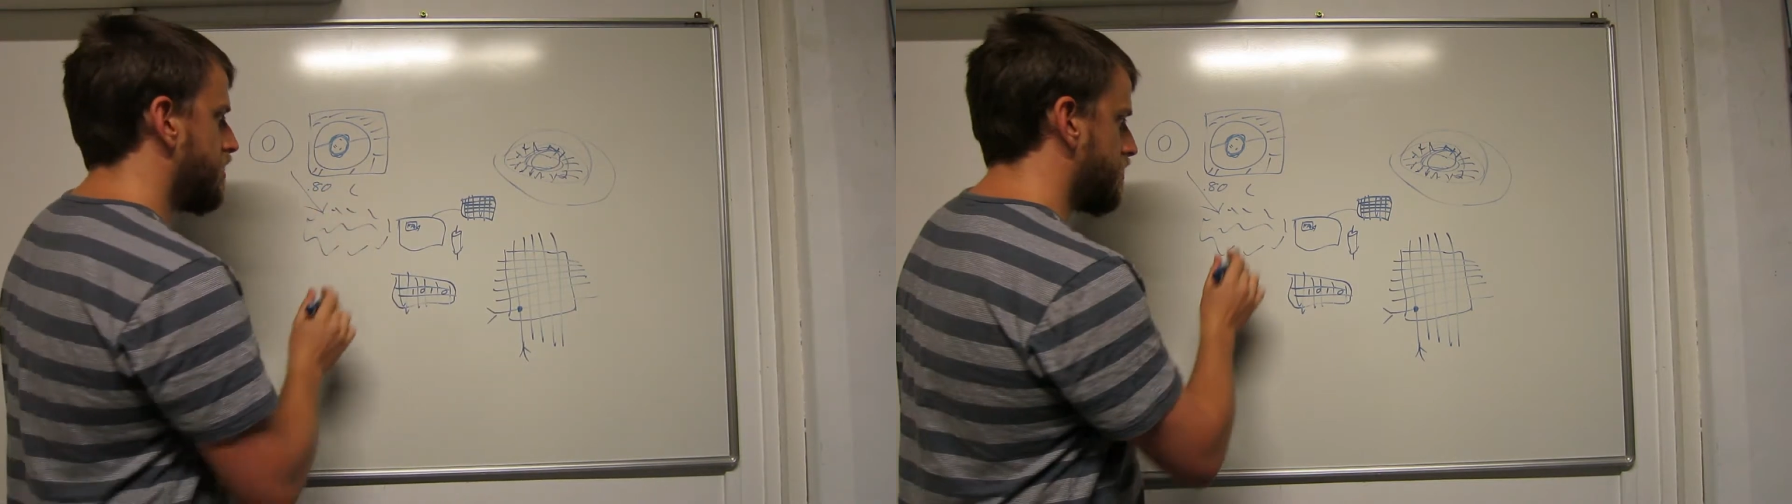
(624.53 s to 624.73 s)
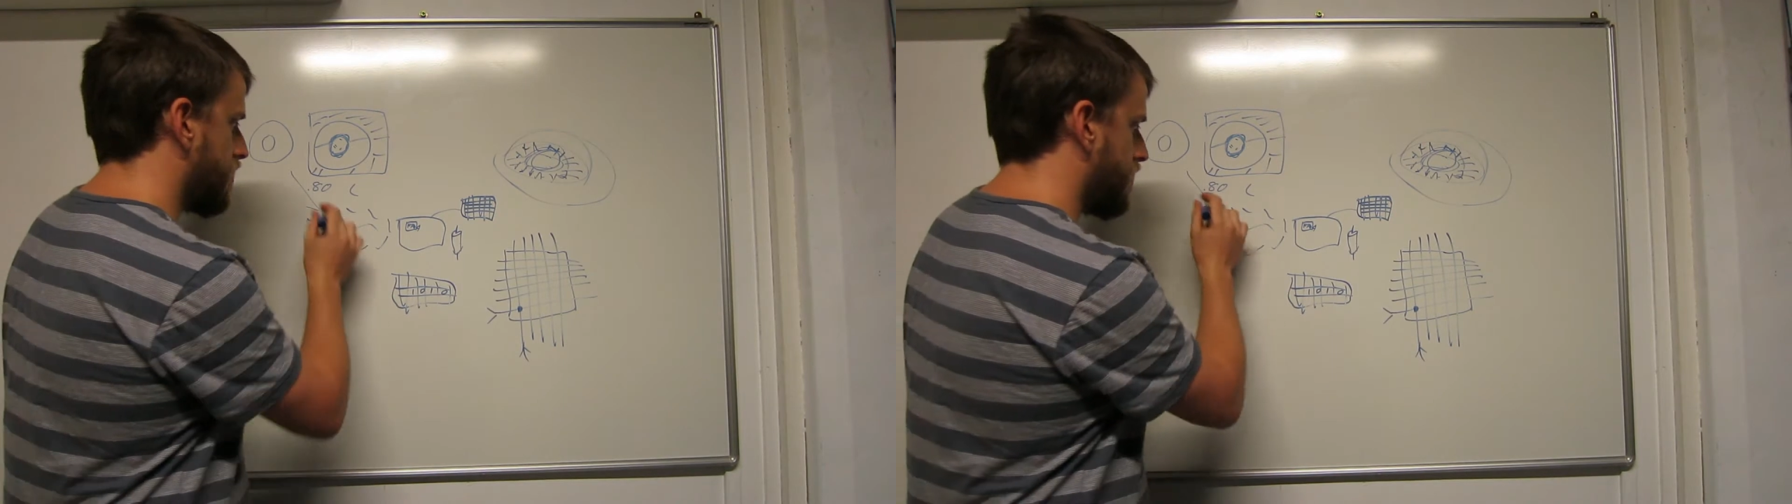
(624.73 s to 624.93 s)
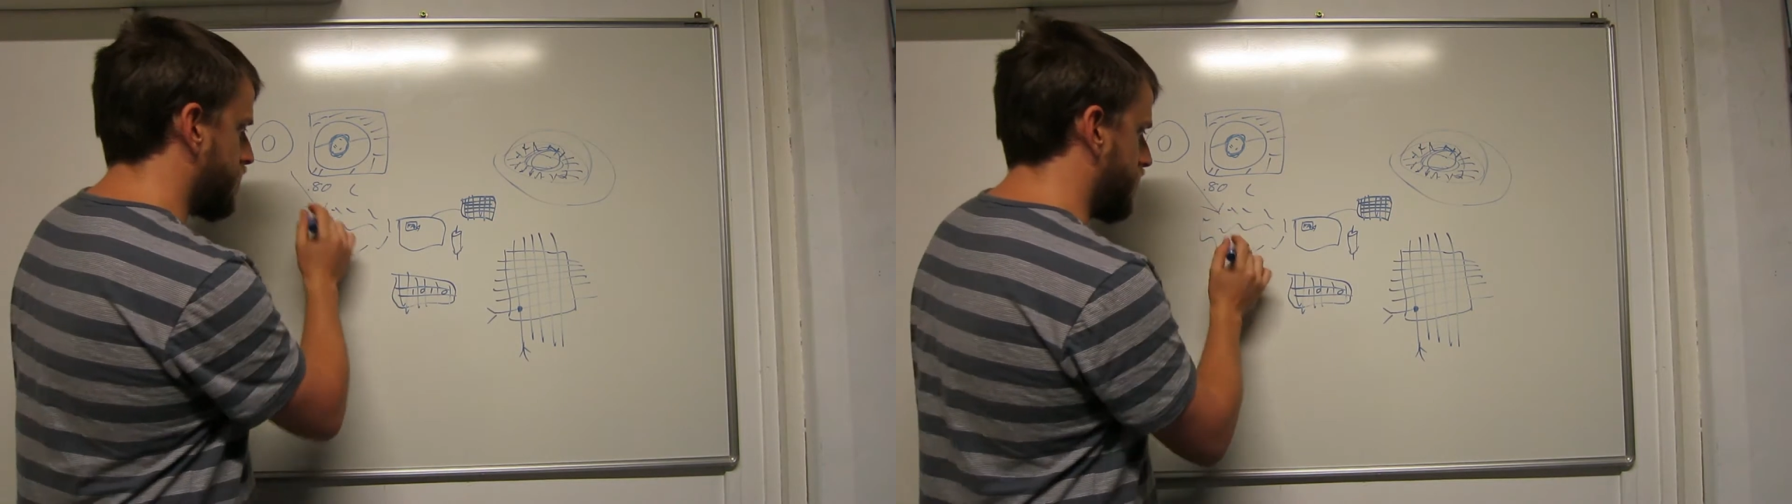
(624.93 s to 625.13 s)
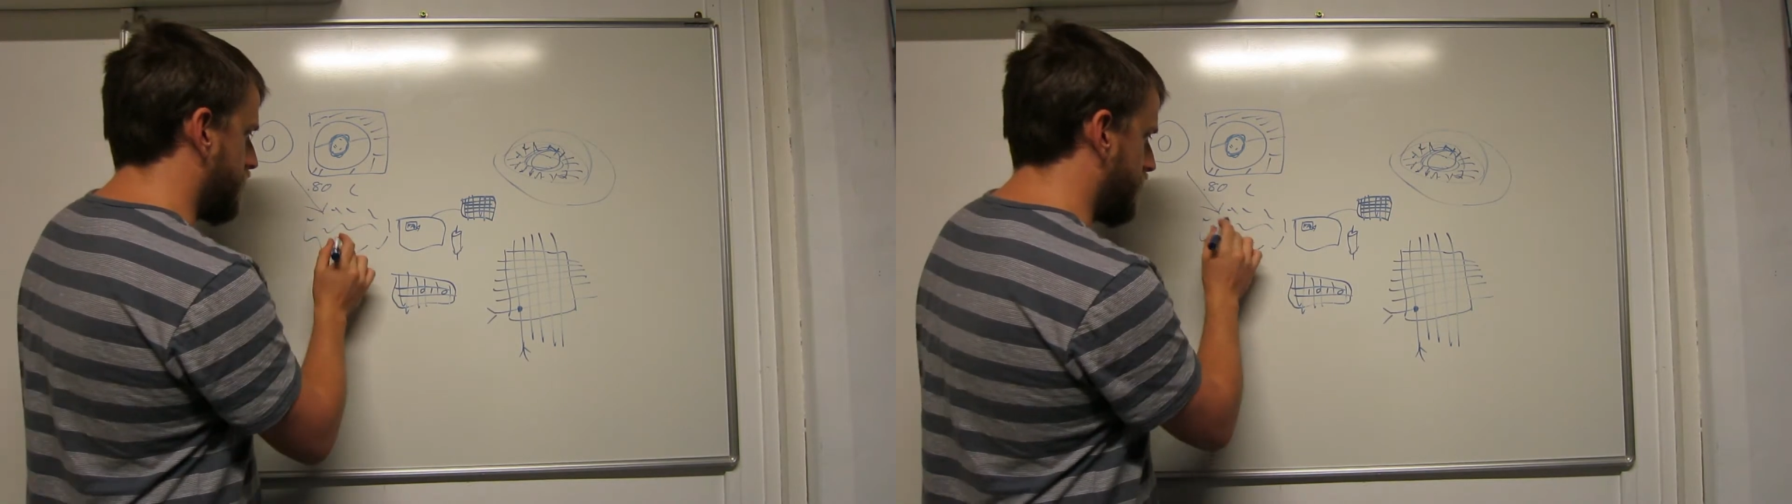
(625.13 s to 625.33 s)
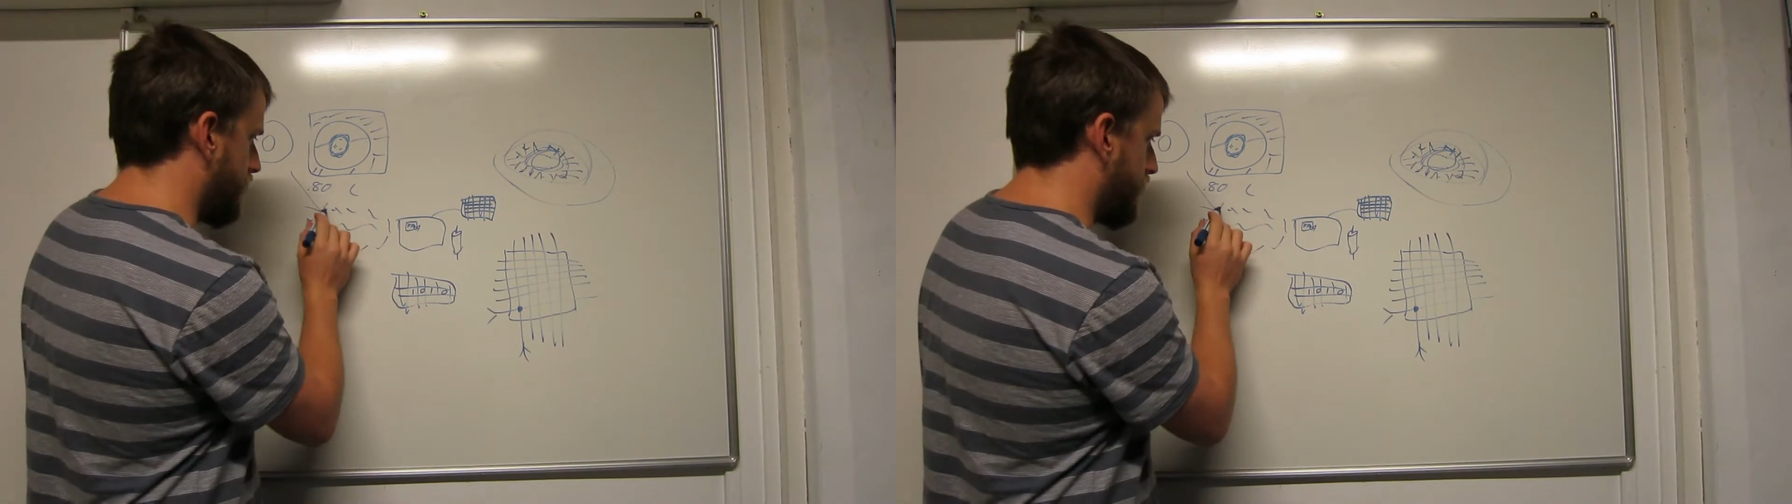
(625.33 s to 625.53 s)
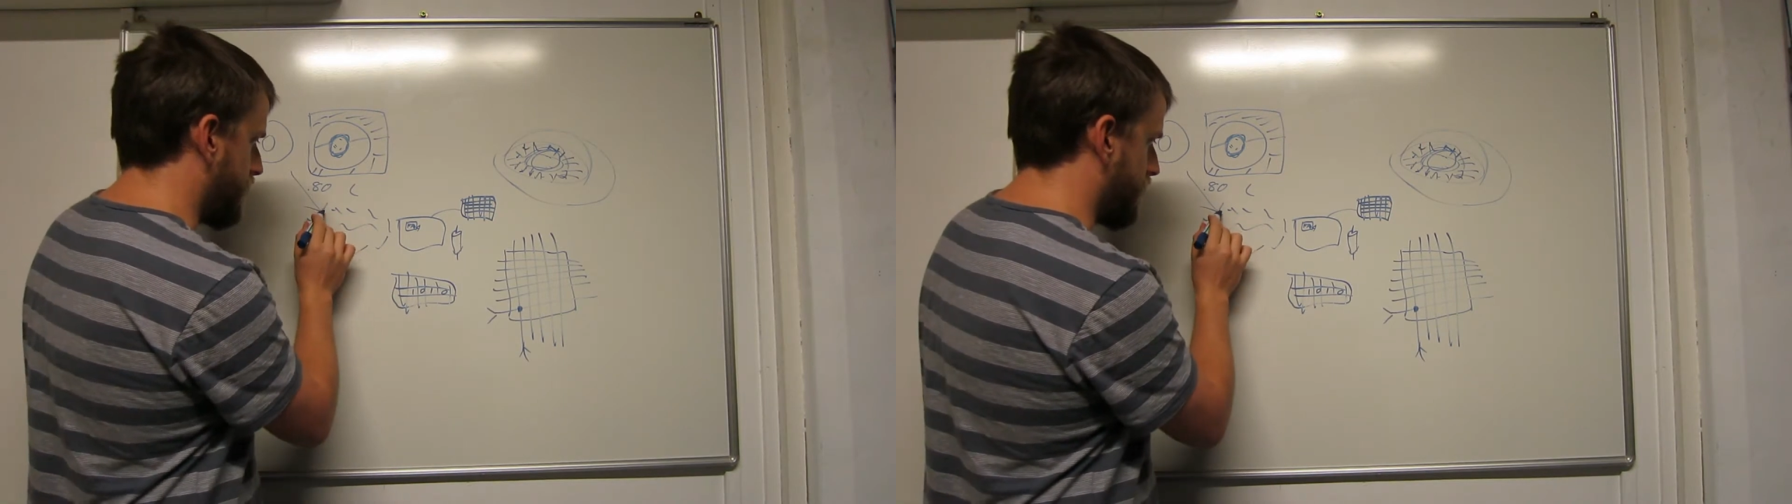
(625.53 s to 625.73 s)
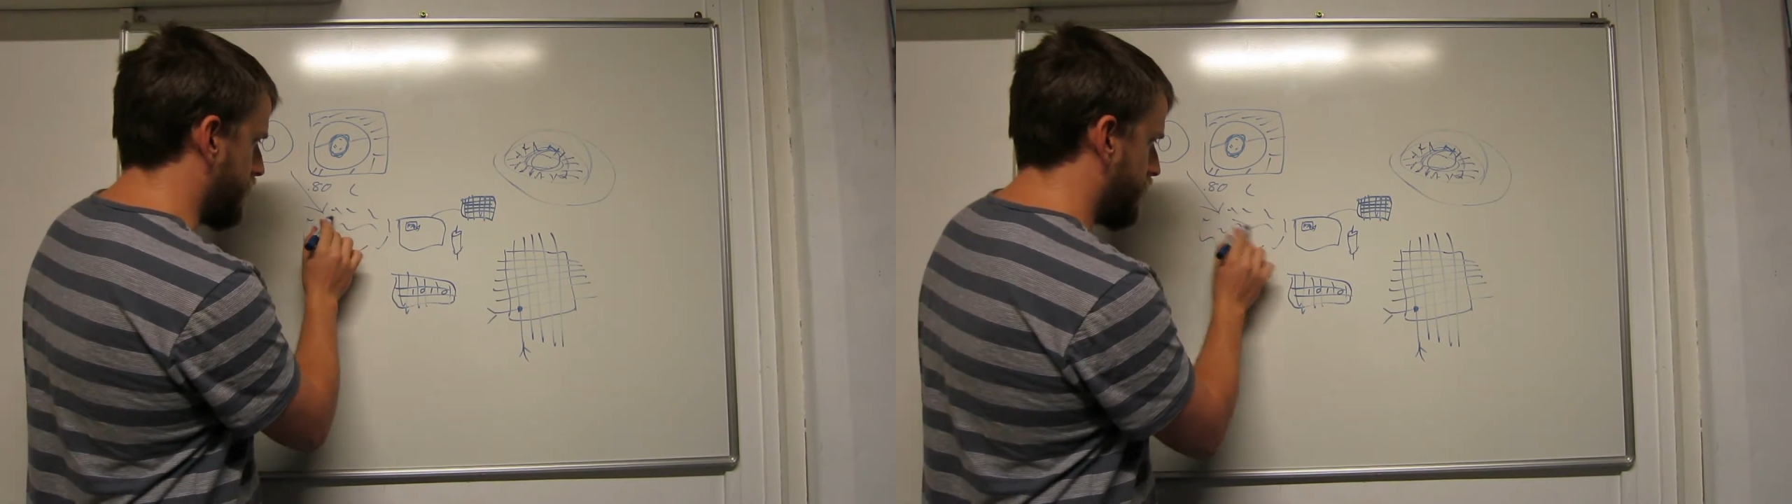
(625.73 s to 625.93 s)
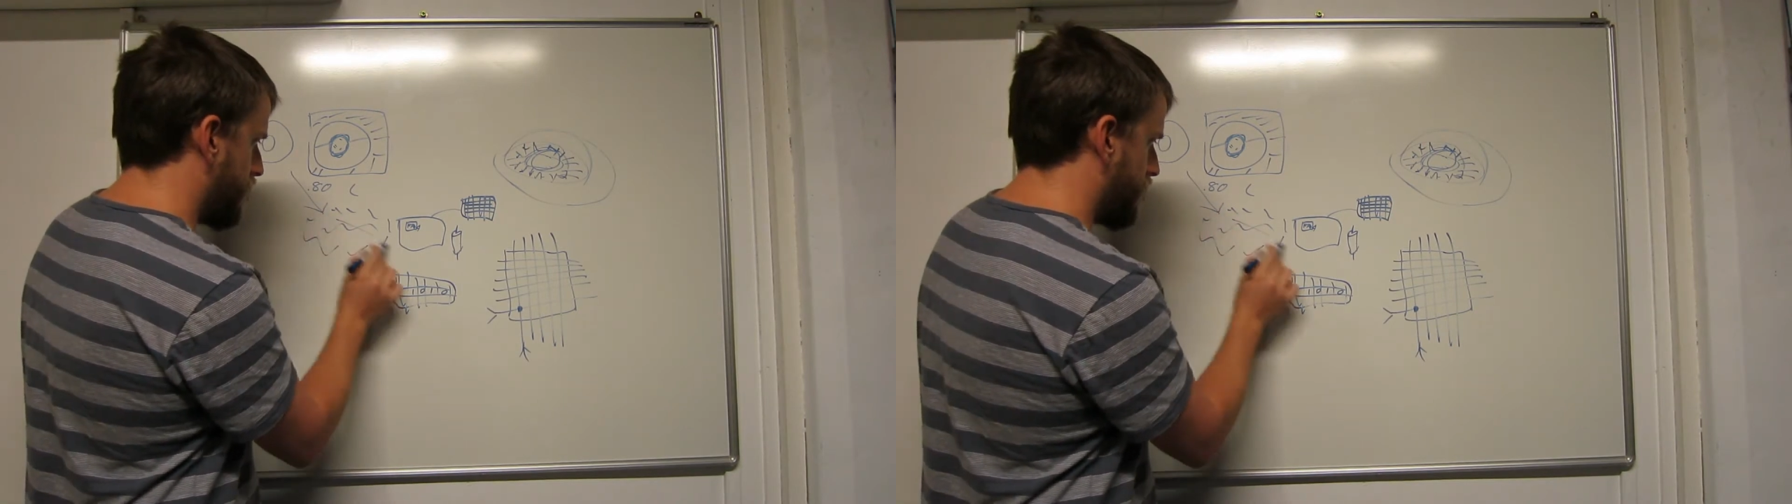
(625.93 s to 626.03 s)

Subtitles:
So it comes in, and then there's this